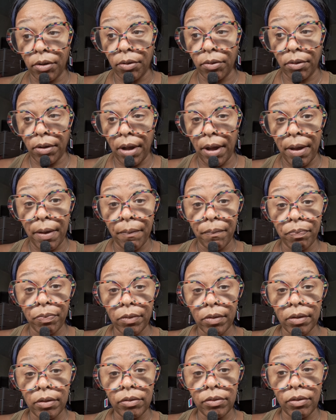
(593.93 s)
Okay?
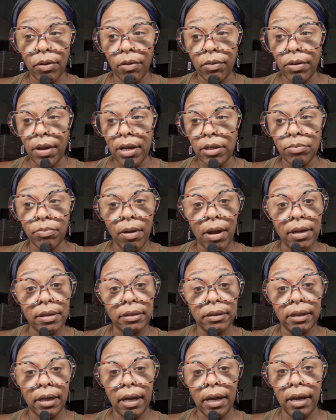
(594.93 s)
So that's why I
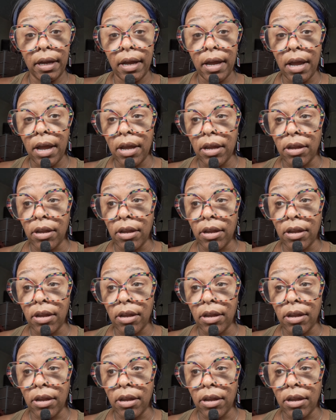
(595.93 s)
say